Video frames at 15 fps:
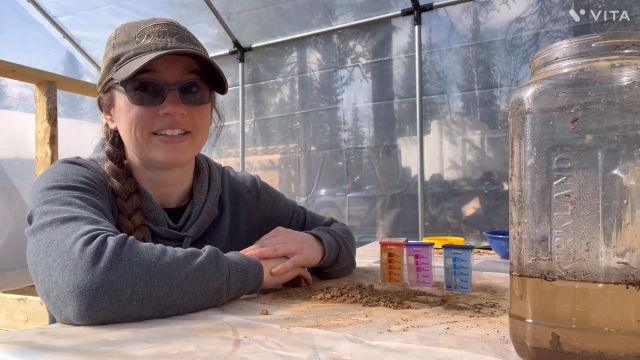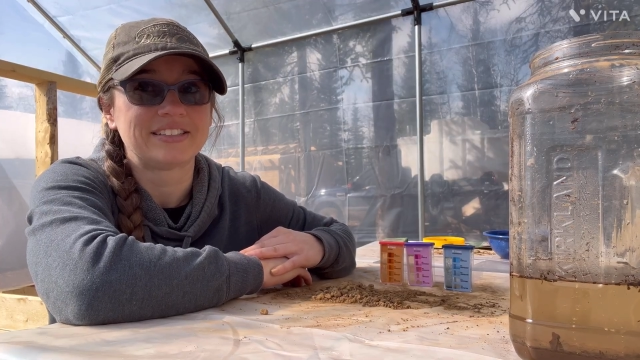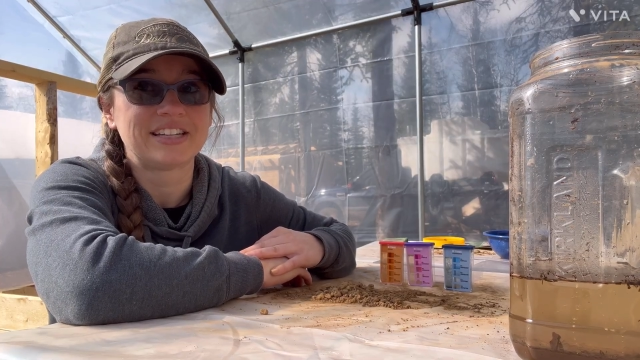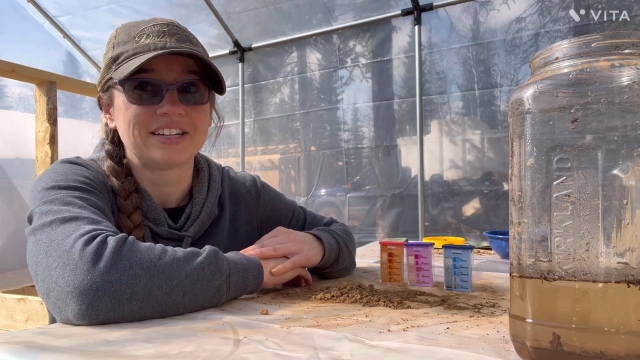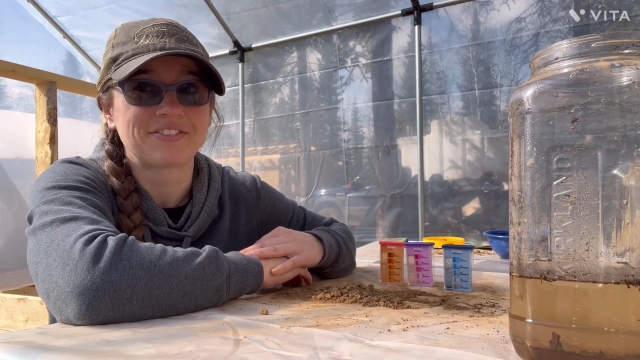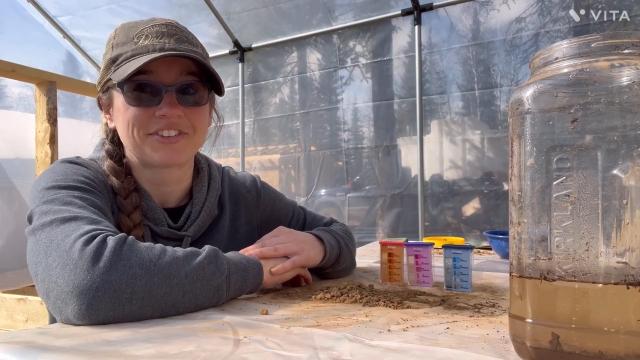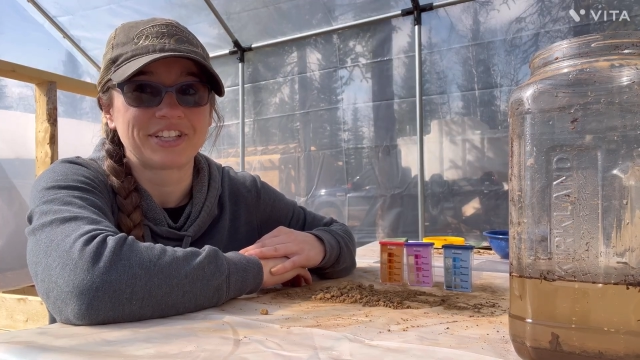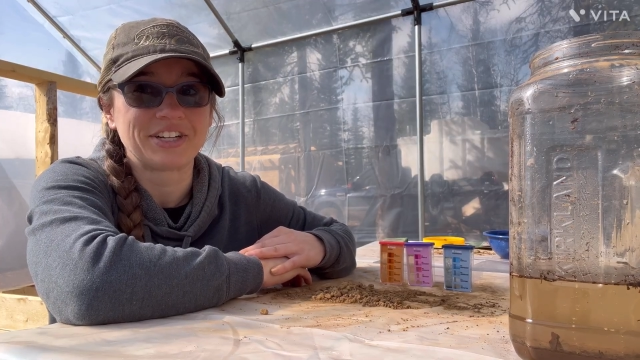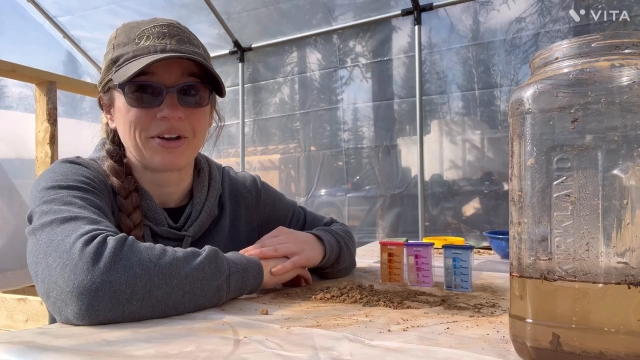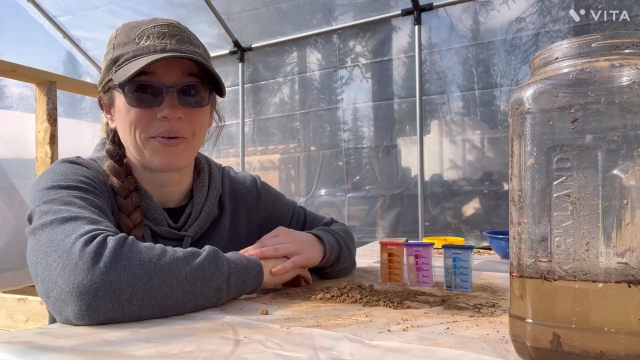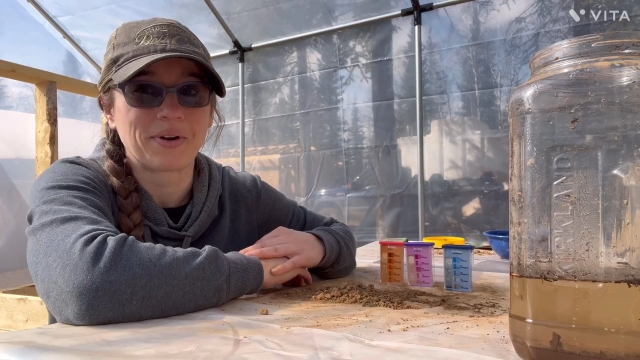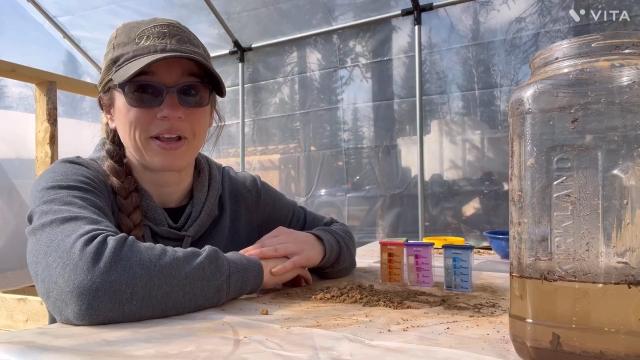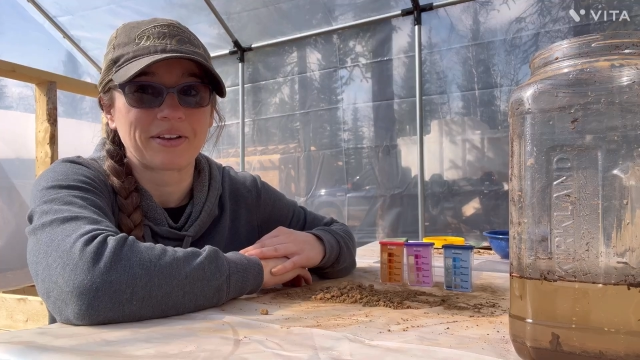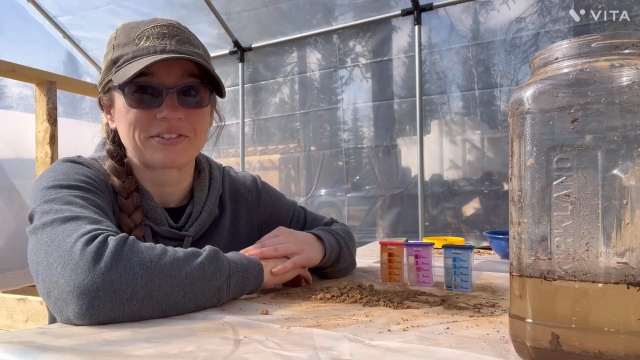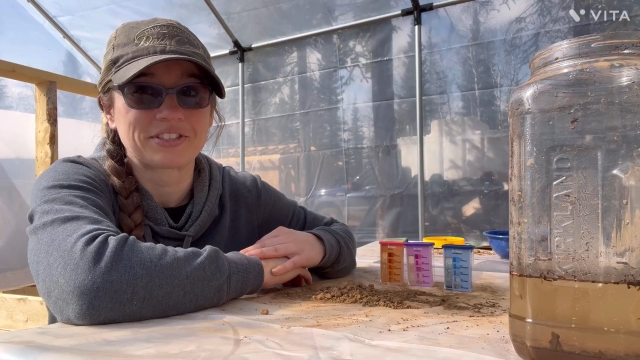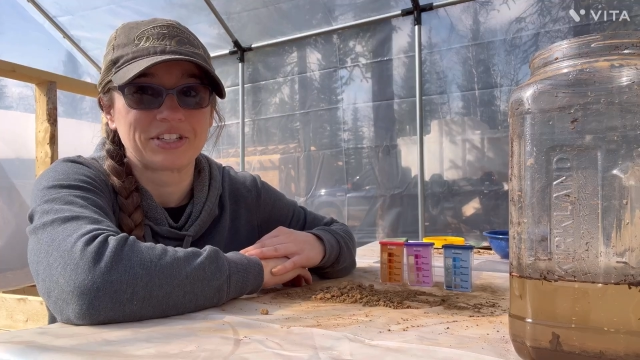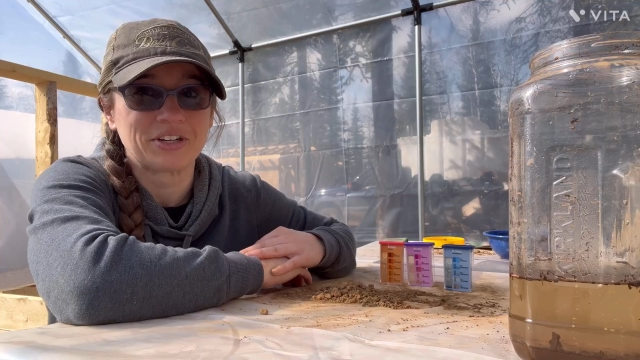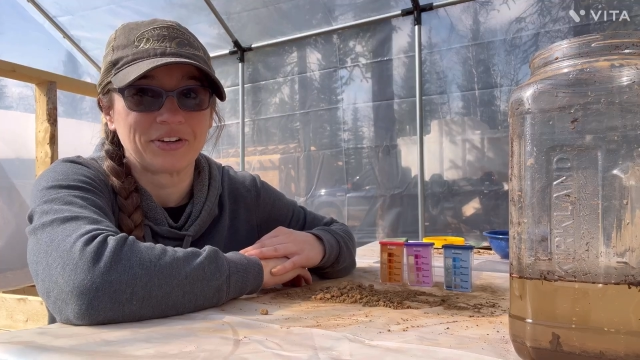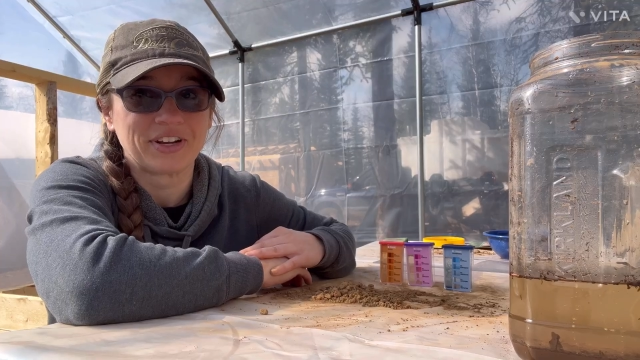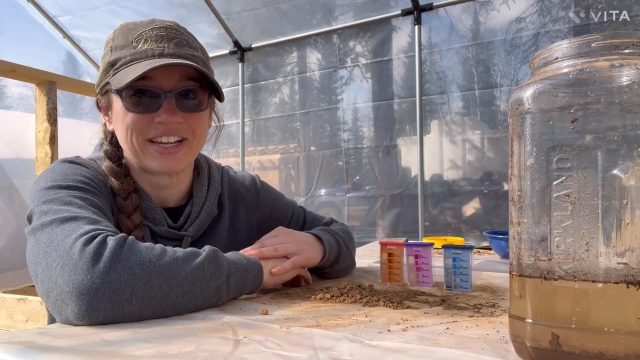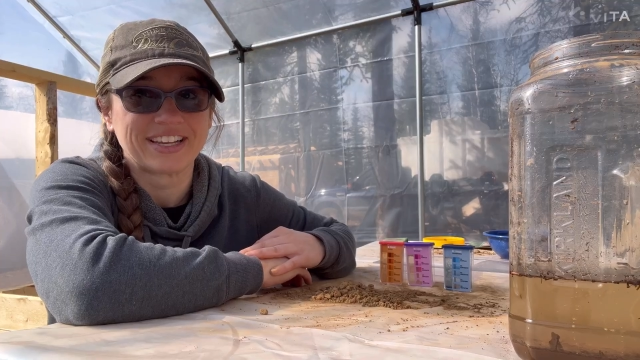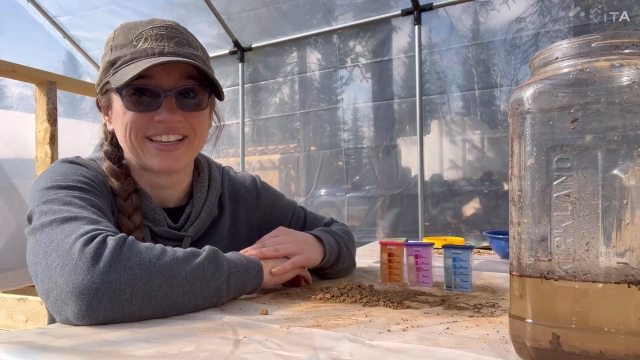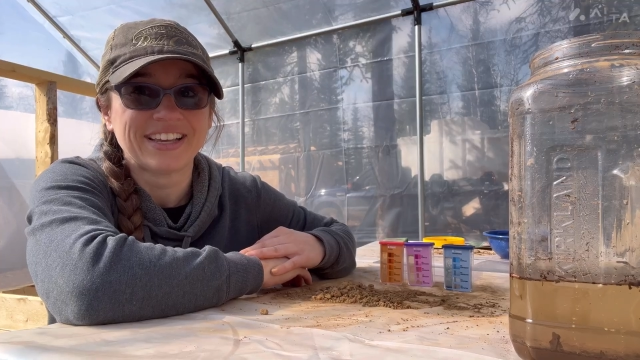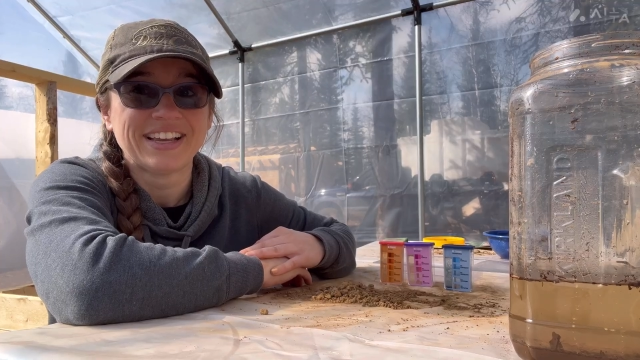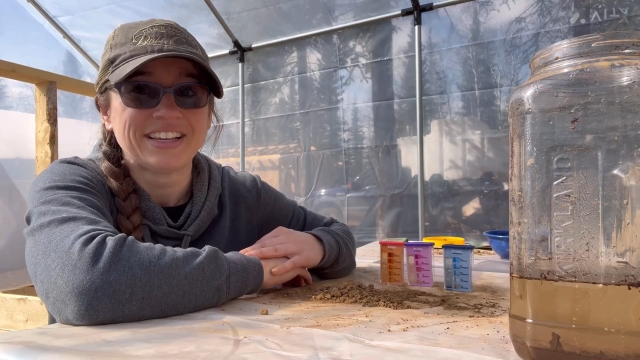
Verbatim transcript: Didn't really know what I was doing.